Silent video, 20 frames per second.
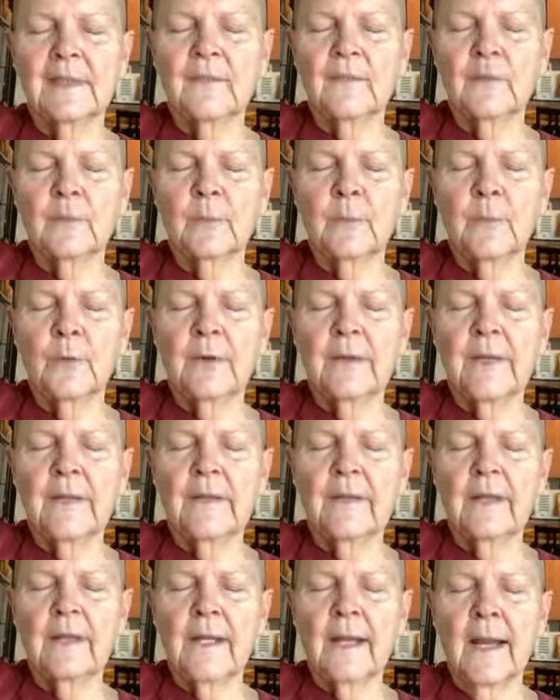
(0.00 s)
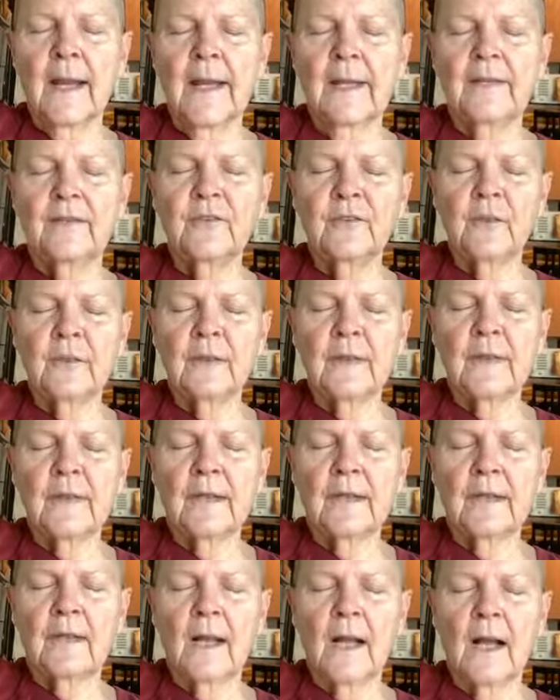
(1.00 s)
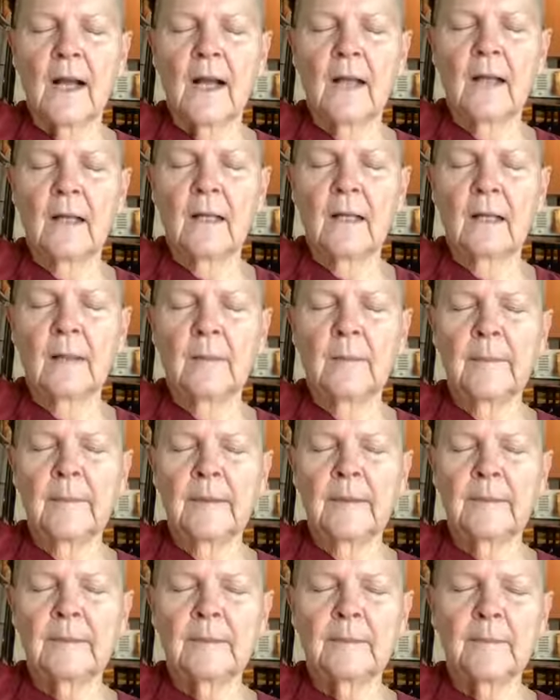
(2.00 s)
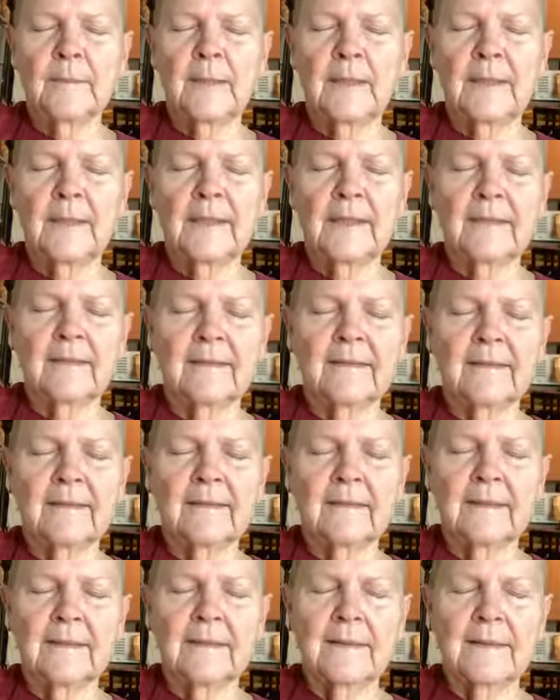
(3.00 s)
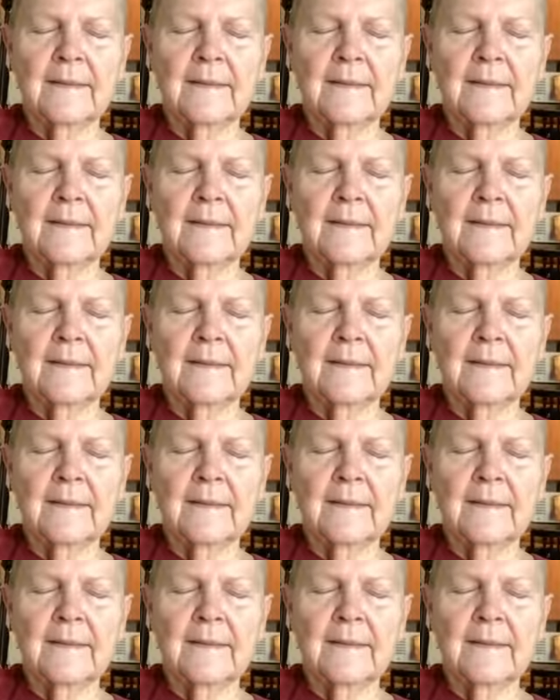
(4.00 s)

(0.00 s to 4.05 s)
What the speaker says: Let your breathing guide you to that calm place.